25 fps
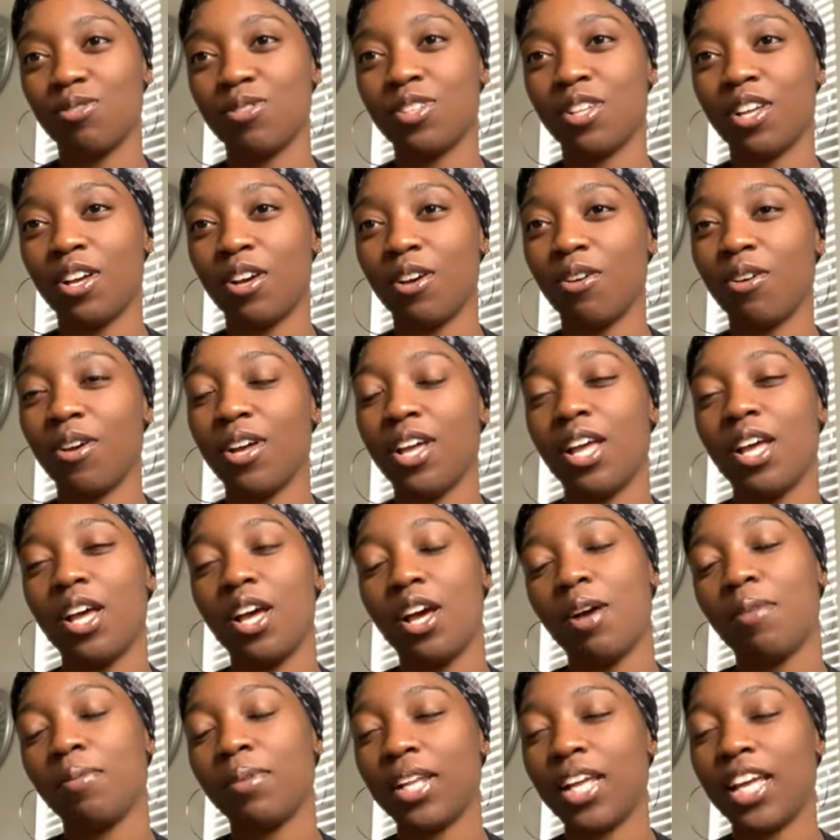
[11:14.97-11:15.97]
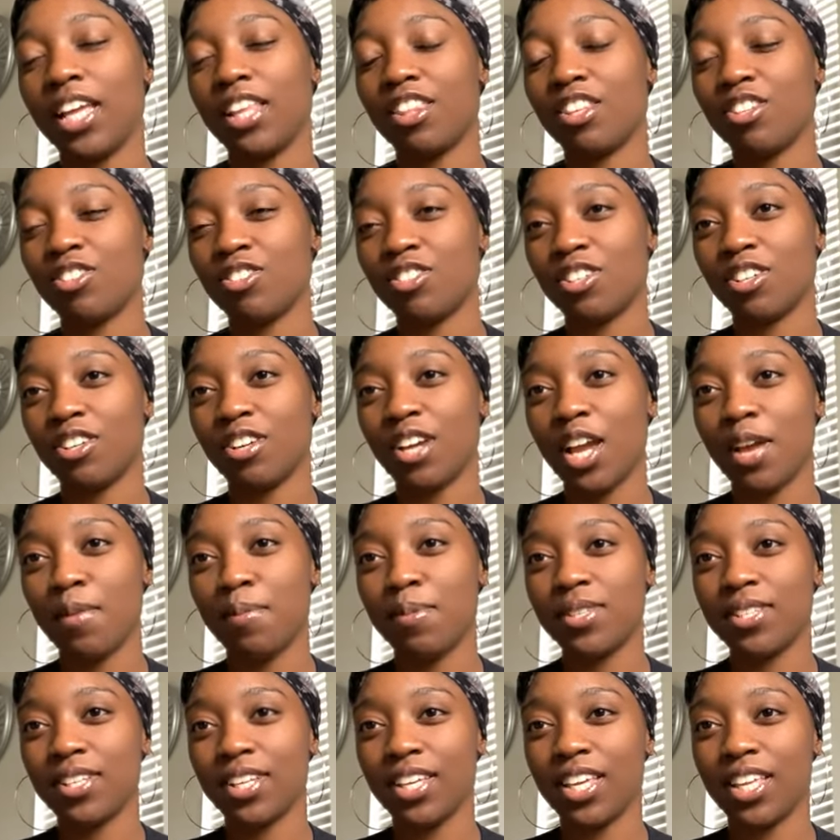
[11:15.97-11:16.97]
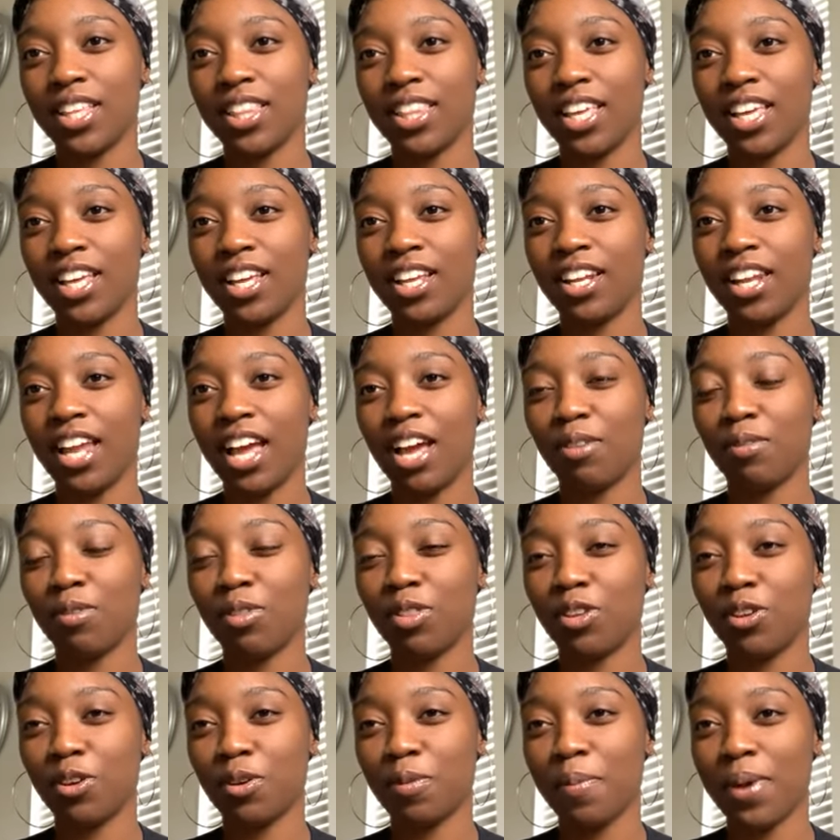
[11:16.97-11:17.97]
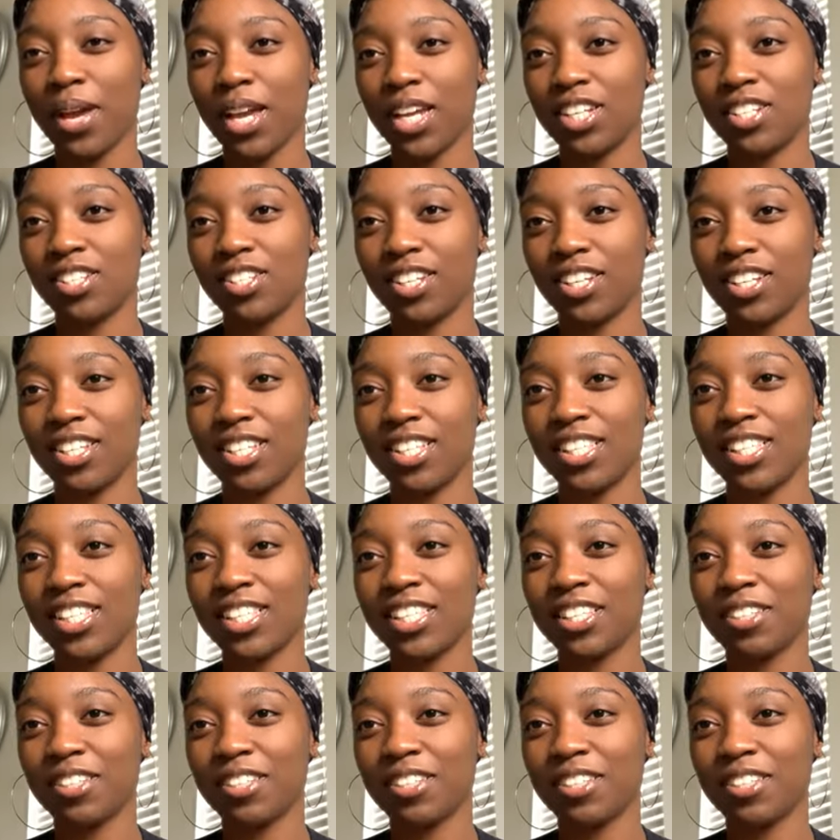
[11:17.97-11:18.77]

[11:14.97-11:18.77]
So I'm glad that you're able to get that a lot with your patients.